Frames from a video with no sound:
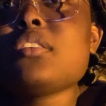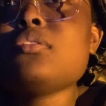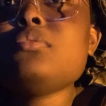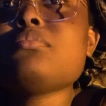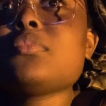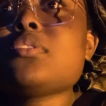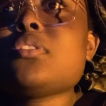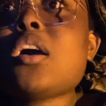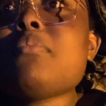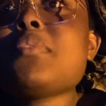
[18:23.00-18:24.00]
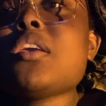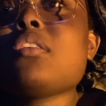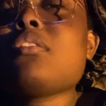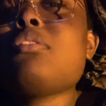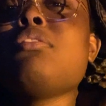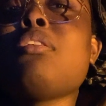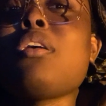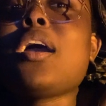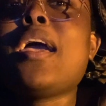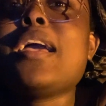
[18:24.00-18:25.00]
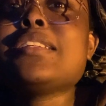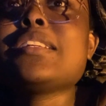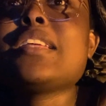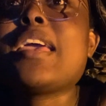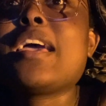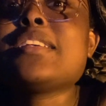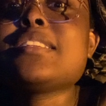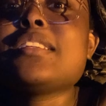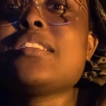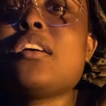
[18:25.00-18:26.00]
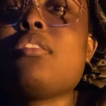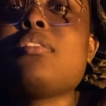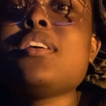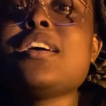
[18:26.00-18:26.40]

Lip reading: Oop, not me. I accidentally